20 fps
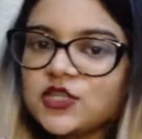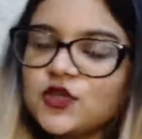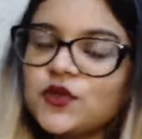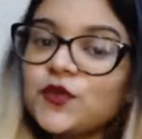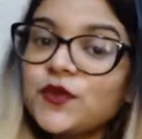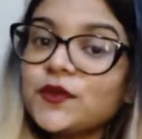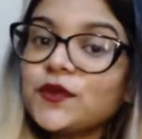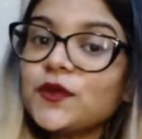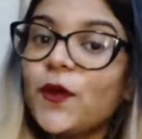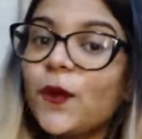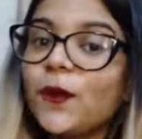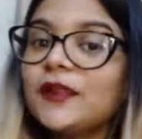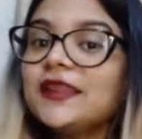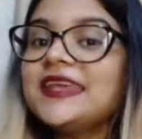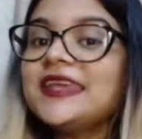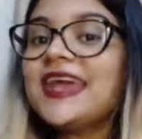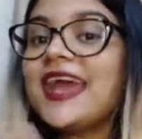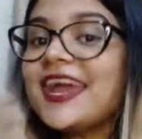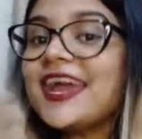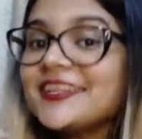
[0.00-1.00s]
you with all
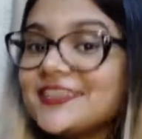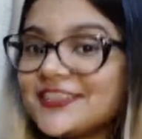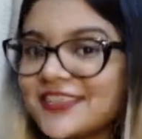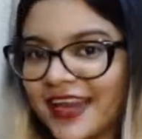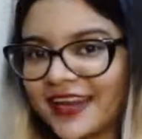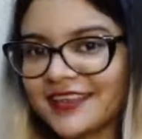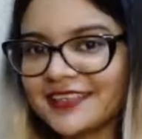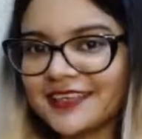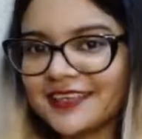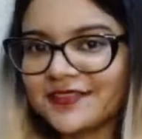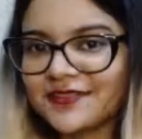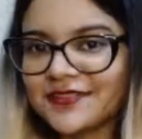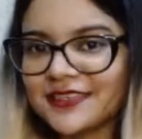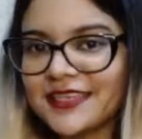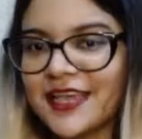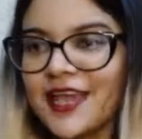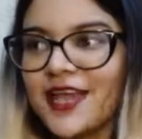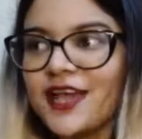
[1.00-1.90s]
the adjectives.